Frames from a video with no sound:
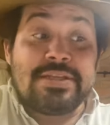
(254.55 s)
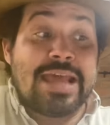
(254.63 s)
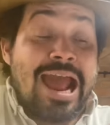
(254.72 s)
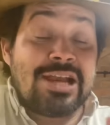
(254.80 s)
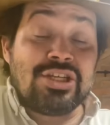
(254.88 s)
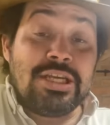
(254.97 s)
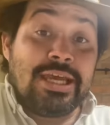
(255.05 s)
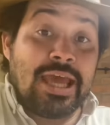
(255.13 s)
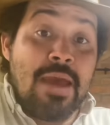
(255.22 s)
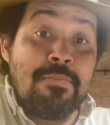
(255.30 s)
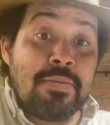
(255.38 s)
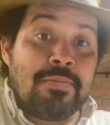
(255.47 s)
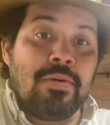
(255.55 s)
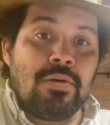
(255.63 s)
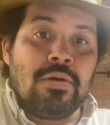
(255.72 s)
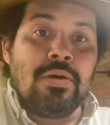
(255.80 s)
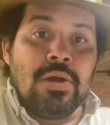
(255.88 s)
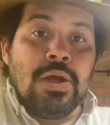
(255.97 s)
actually capable
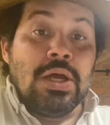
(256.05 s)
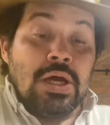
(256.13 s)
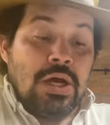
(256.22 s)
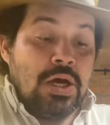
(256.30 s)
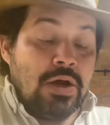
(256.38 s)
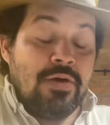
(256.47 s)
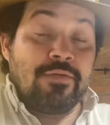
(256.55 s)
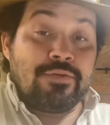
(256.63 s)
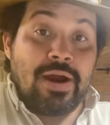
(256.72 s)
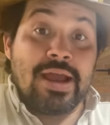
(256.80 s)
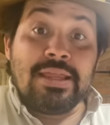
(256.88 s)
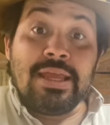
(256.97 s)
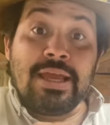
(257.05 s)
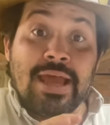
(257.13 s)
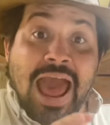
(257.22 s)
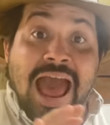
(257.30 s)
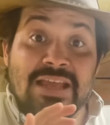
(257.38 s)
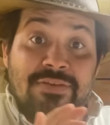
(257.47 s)
of grinding
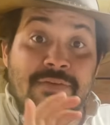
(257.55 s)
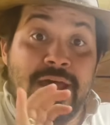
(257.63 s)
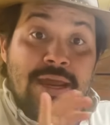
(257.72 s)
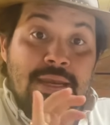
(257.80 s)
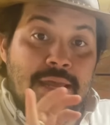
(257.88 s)
as fine.